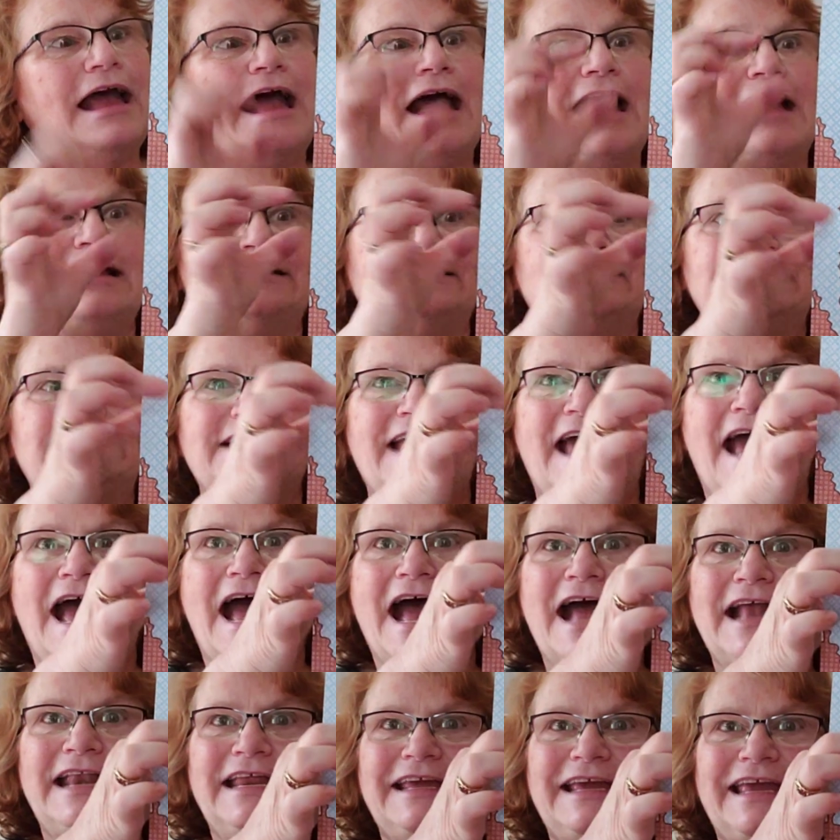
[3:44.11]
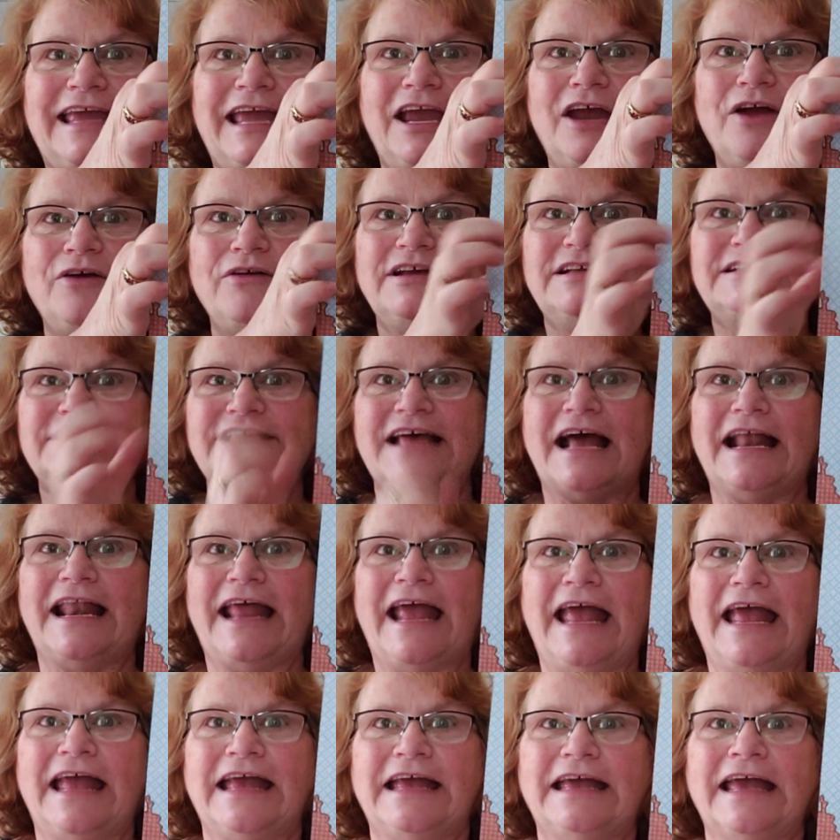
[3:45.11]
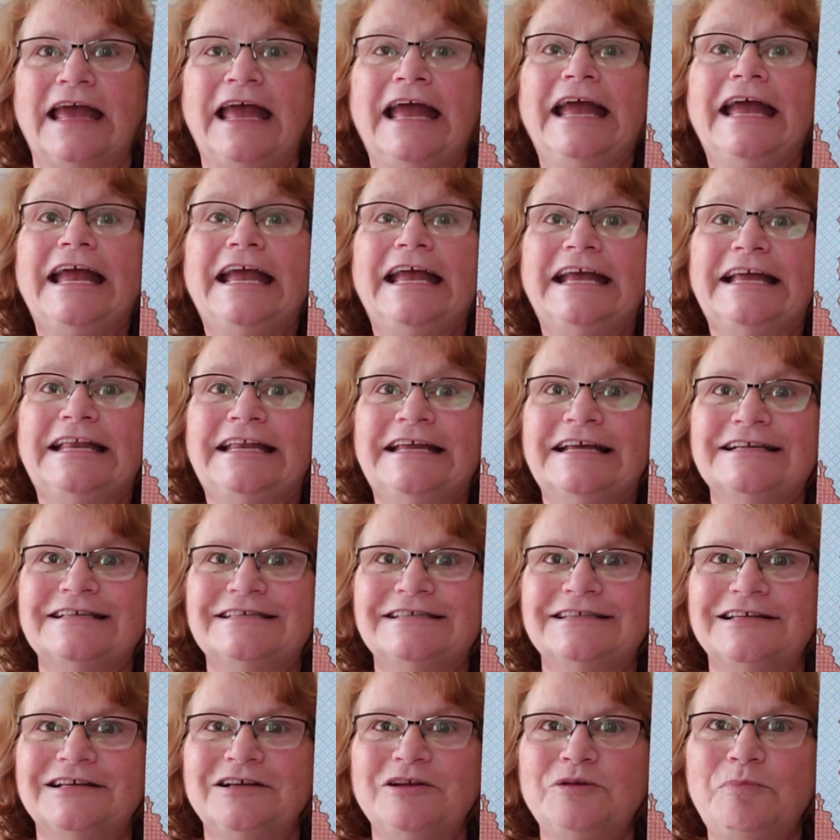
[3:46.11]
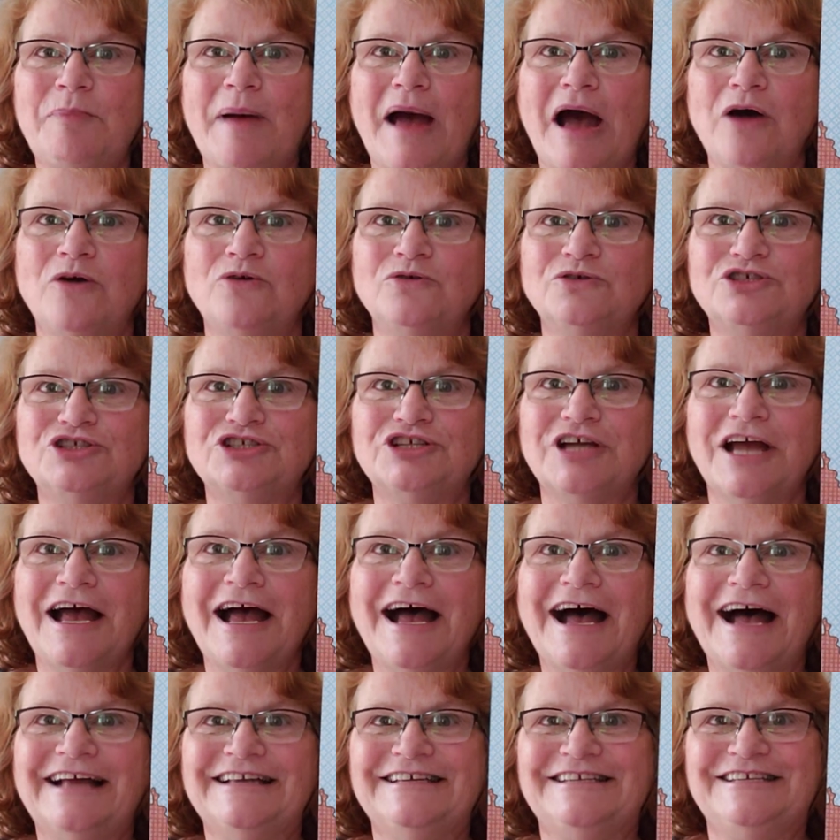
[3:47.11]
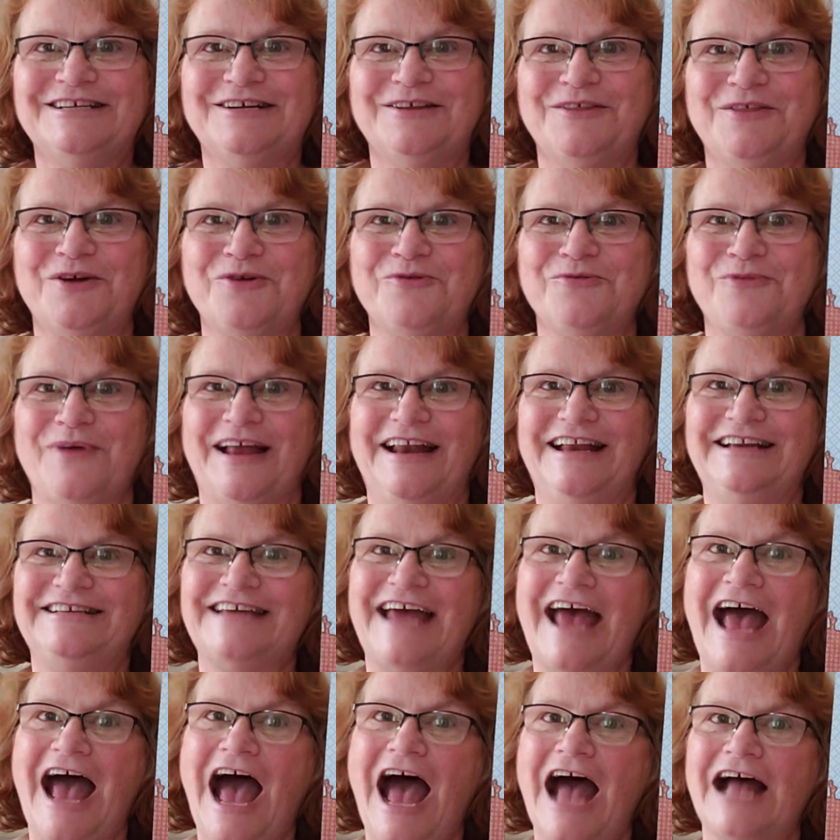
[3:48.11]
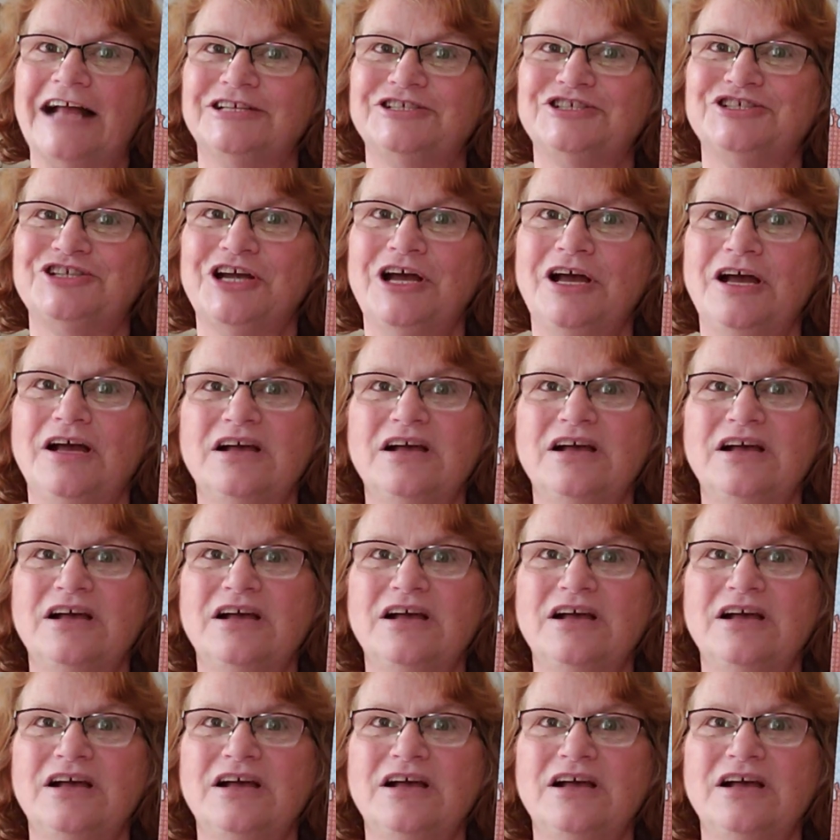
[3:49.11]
and daddy carries that egg in his little pouch until they're ready to hatch.